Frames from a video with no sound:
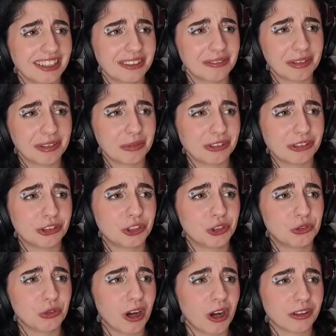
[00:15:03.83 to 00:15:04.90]
everyone's
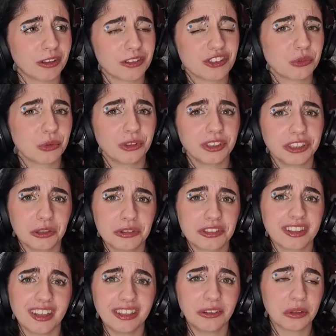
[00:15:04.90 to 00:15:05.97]
drunk, so what use
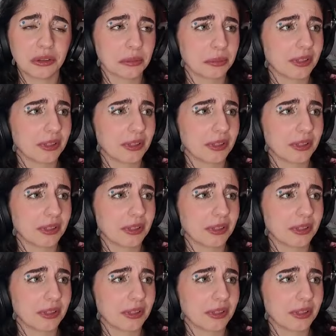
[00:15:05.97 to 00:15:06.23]
are they gonna